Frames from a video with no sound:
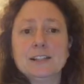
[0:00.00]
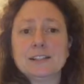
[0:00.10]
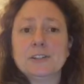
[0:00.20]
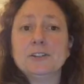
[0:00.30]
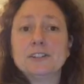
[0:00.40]

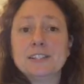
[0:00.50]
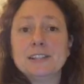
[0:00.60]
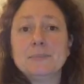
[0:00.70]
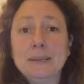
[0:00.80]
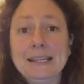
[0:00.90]
So you'll
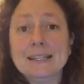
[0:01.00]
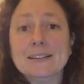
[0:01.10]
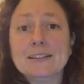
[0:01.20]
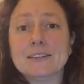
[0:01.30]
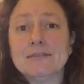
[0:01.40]
see the
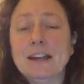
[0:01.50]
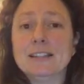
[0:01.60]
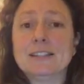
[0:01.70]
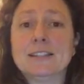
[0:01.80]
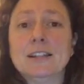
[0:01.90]
pinned
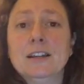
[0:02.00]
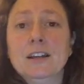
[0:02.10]
threads